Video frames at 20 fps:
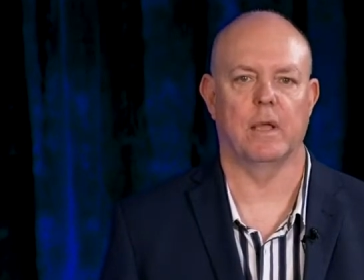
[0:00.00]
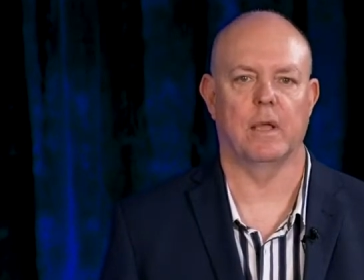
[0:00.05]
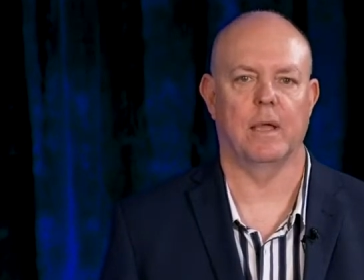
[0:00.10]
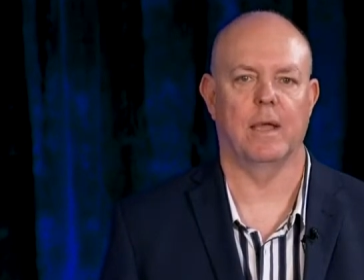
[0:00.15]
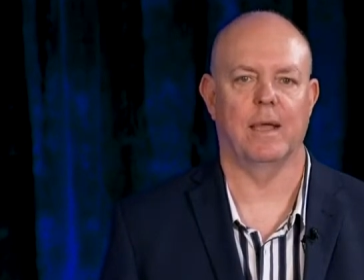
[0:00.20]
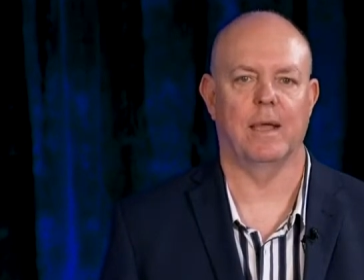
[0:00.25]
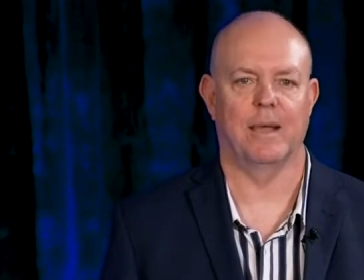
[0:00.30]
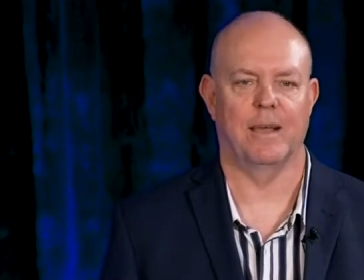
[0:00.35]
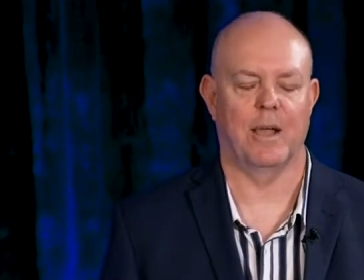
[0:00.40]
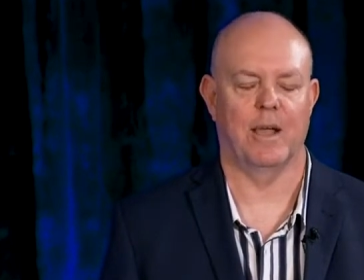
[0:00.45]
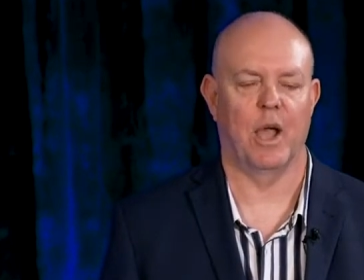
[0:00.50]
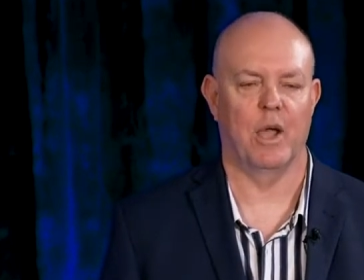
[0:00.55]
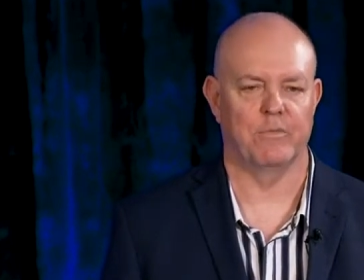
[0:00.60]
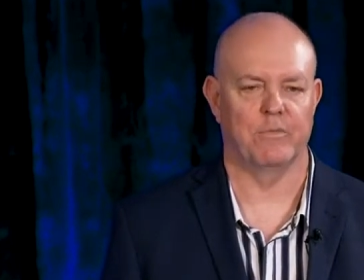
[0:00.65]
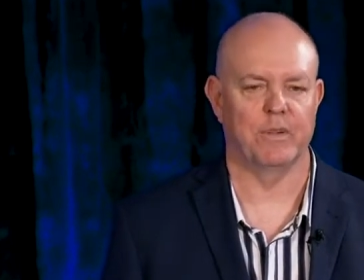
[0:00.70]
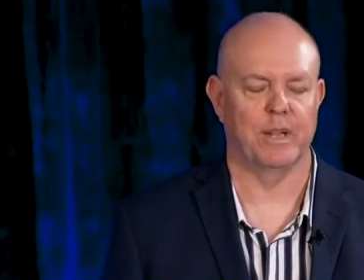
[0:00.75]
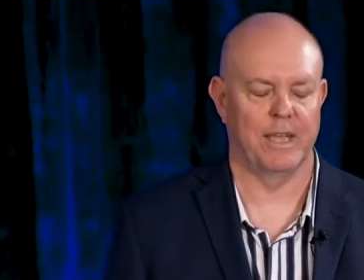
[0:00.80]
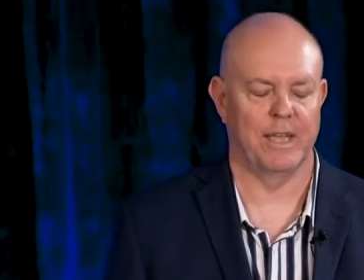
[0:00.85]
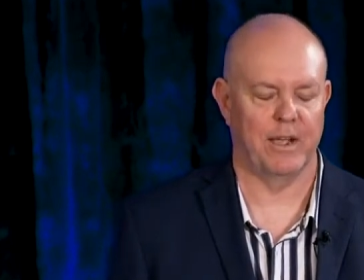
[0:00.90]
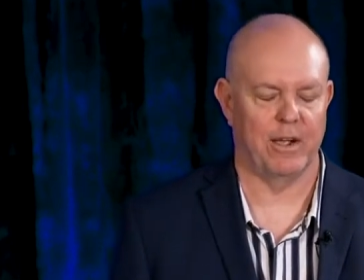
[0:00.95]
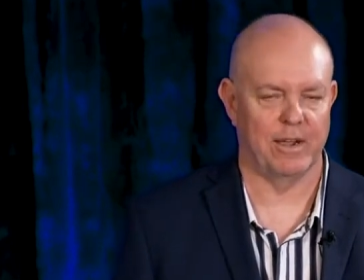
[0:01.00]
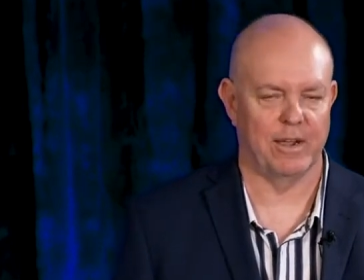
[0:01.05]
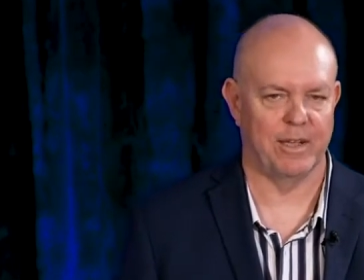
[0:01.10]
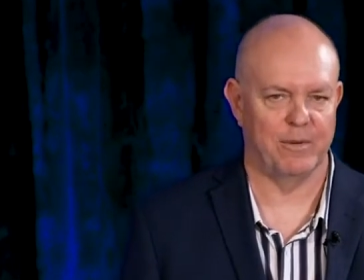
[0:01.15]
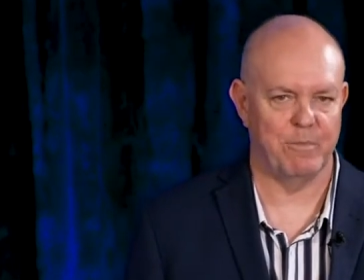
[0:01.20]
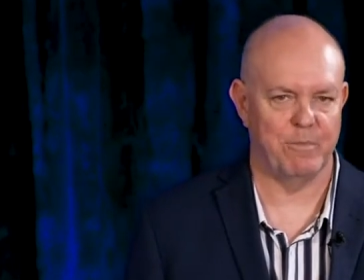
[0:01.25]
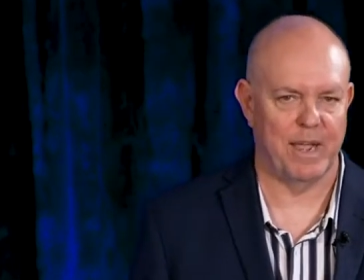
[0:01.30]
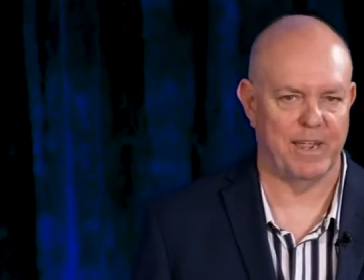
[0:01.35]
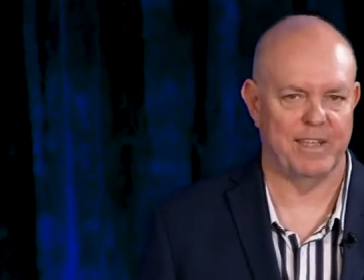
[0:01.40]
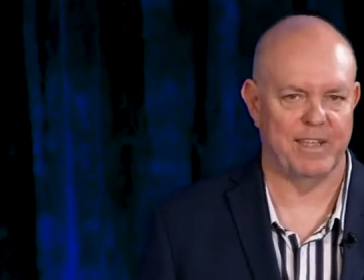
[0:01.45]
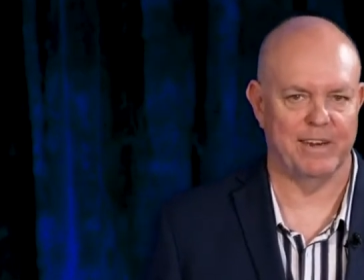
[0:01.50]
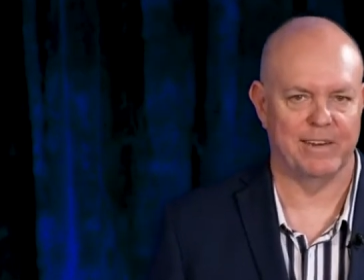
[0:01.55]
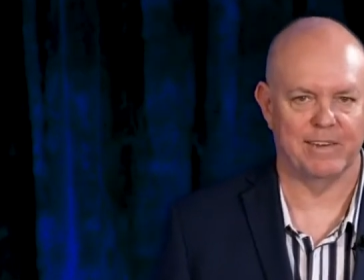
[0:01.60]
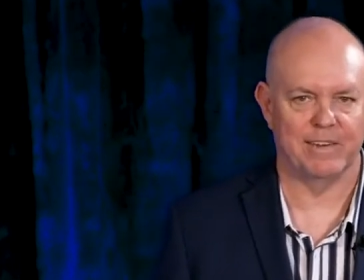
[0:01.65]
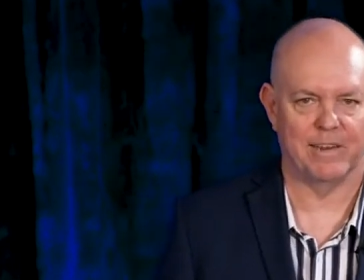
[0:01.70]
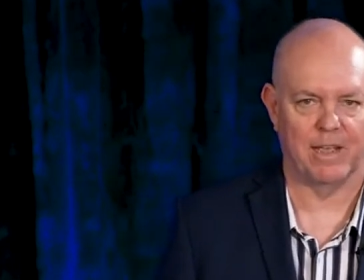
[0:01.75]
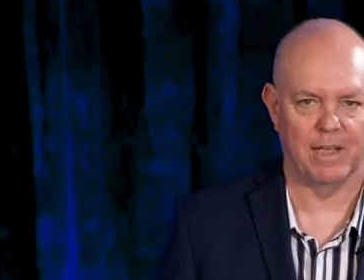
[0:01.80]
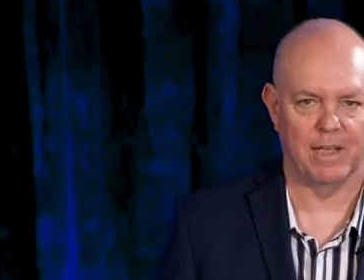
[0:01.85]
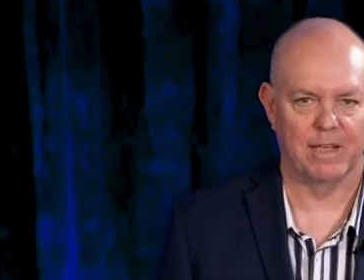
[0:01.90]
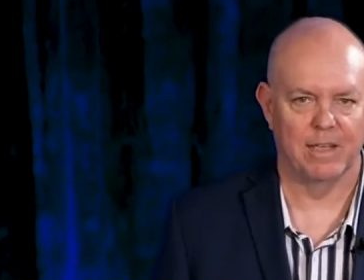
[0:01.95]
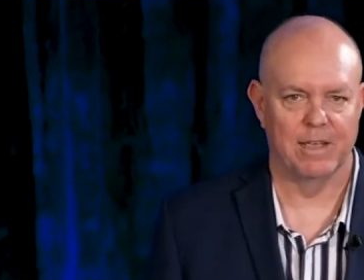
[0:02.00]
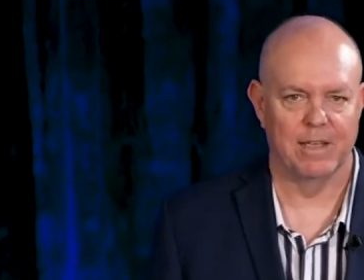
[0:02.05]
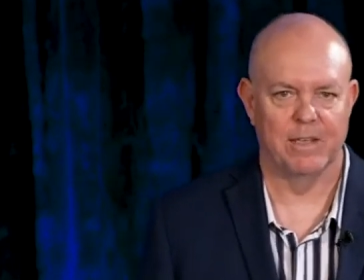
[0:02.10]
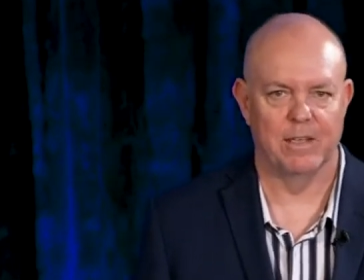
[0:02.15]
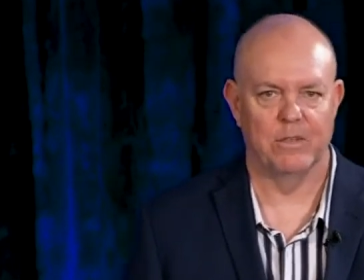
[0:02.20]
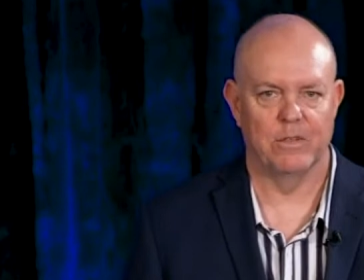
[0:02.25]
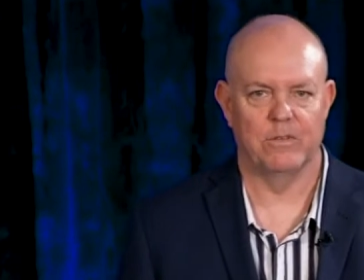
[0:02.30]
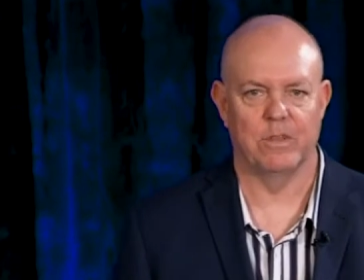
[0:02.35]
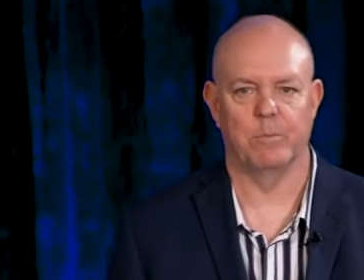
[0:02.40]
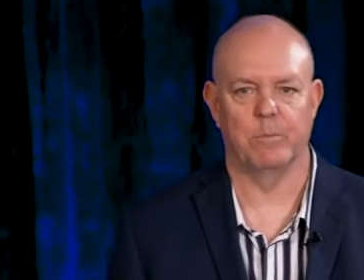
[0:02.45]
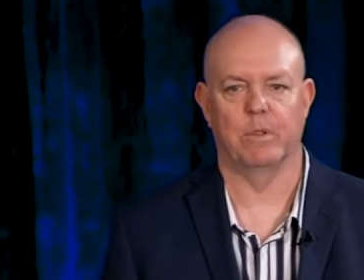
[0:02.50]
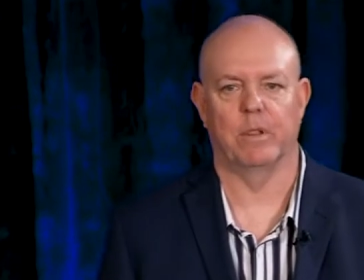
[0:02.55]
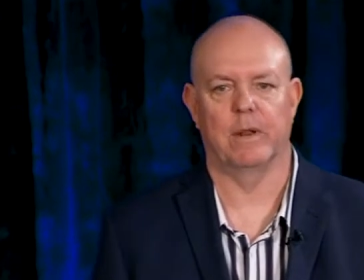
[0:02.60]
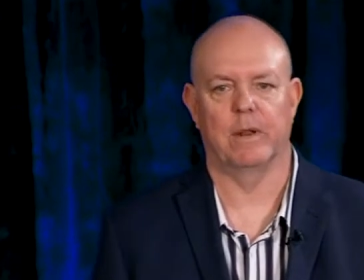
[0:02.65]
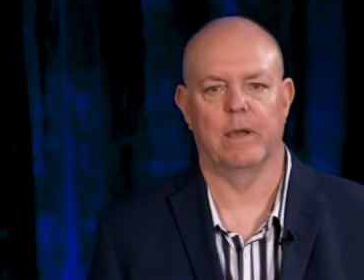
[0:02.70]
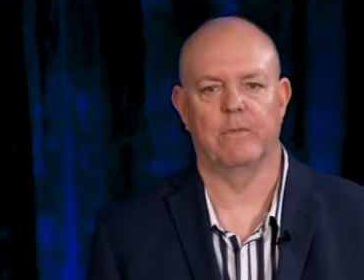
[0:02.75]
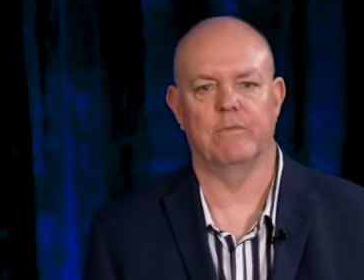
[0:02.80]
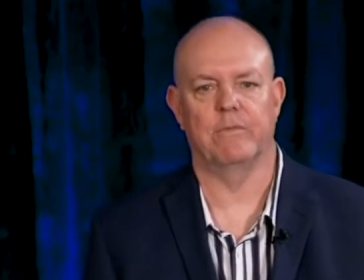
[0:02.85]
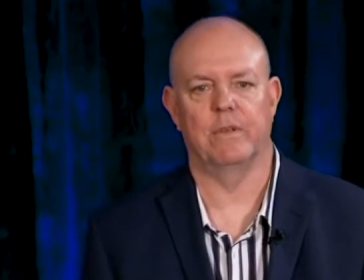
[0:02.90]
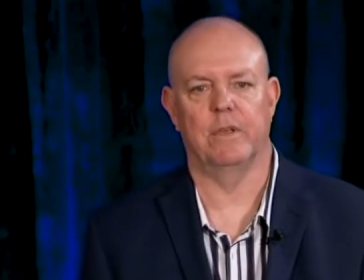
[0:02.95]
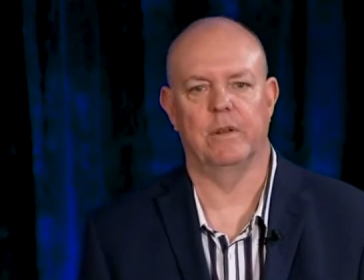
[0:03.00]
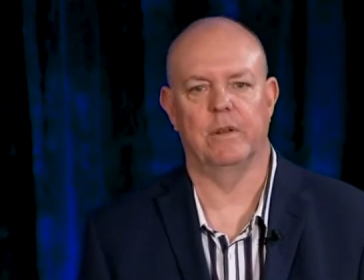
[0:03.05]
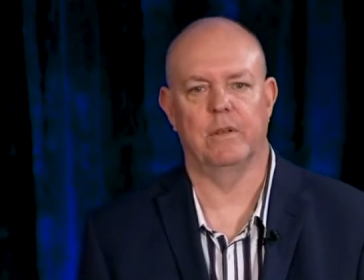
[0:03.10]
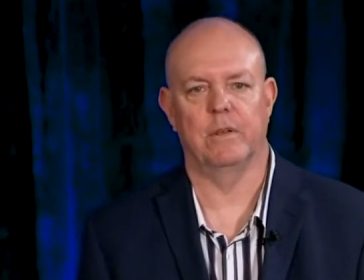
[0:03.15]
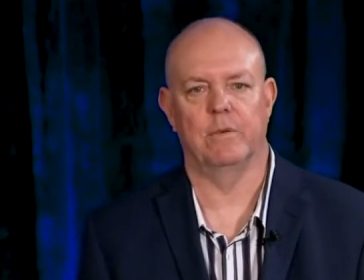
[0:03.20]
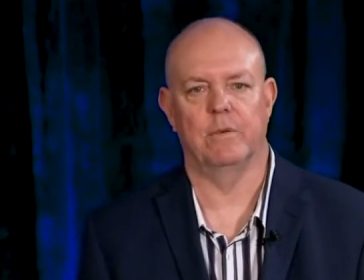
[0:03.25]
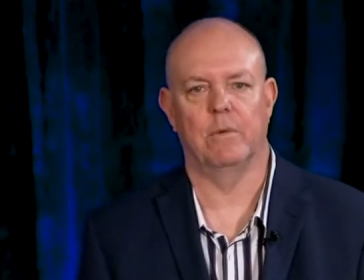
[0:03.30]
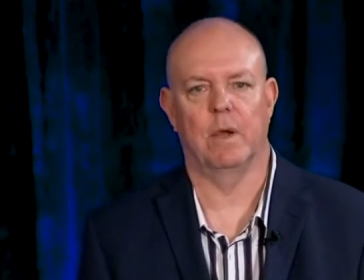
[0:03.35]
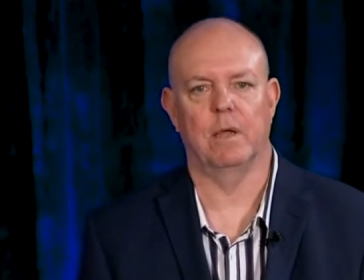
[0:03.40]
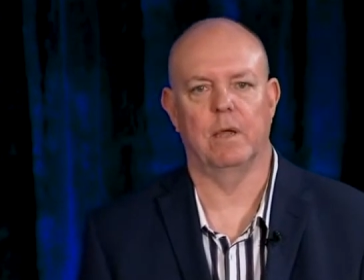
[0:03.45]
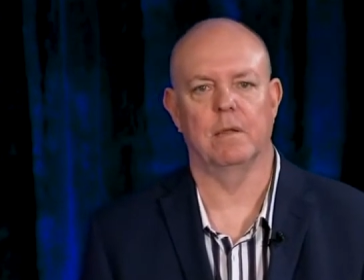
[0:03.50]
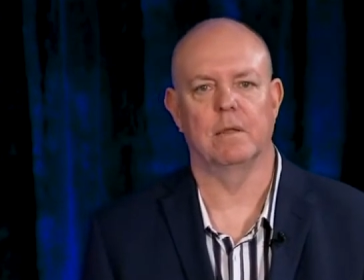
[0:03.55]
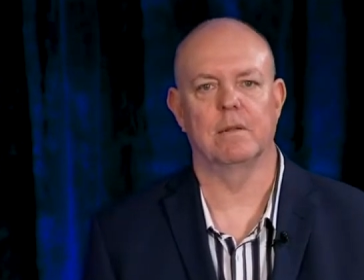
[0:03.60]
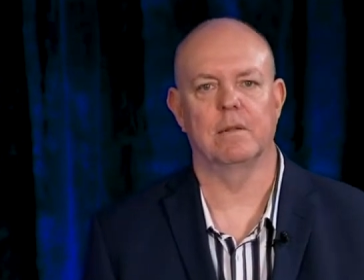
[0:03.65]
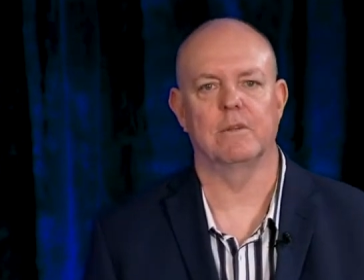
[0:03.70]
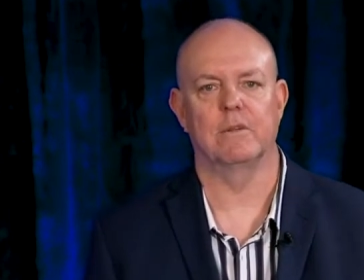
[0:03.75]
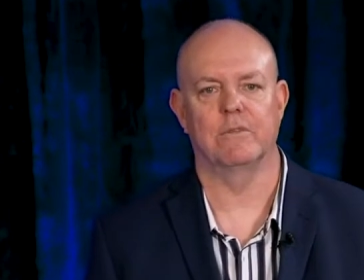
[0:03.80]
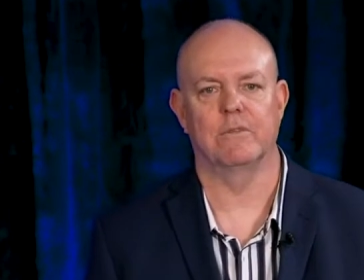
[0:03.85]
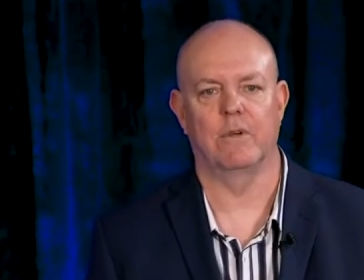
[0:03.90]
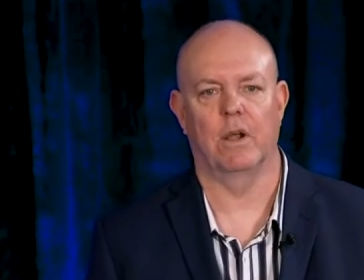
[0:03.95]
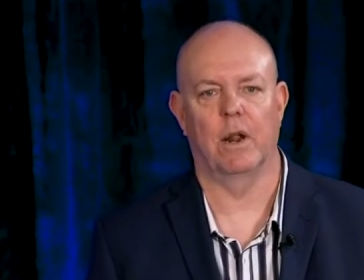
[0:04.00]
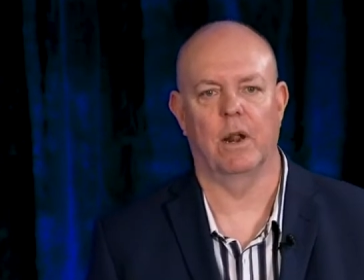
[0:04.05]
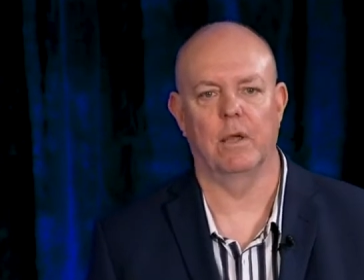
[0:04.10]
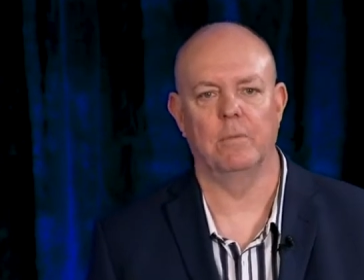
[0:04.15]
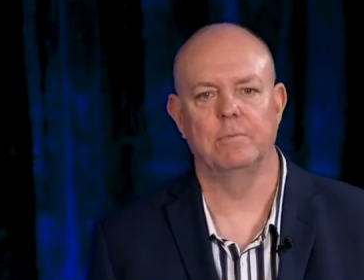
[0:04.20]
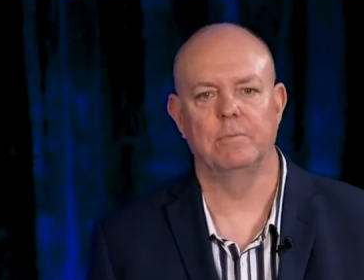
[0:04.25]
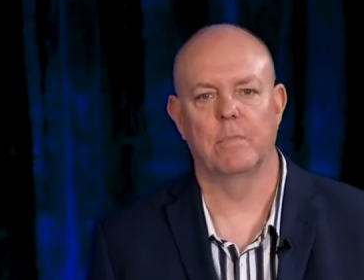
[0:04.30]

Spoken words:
Hopefully I can make it simple enough for you to follow.